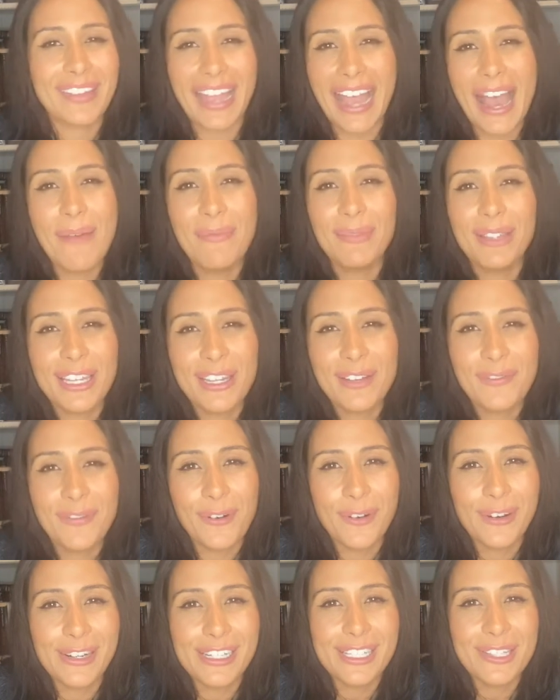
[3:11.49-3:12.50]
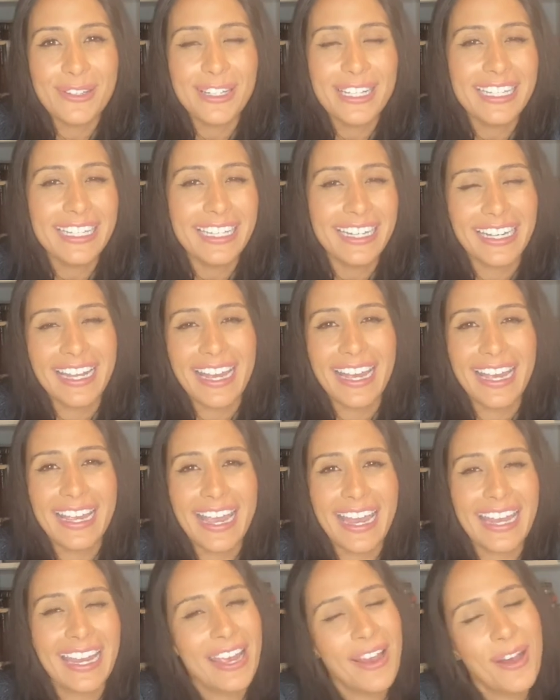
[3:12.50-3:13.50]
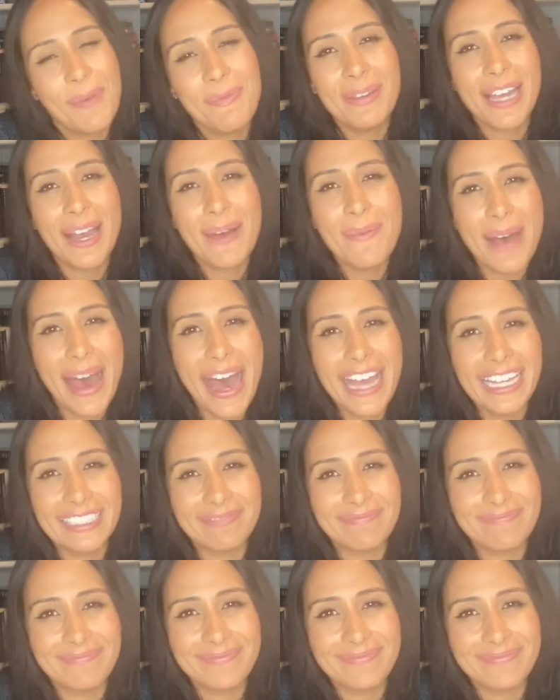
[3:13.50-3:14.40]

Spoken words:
I'm looking forward to it, and I hope you come by.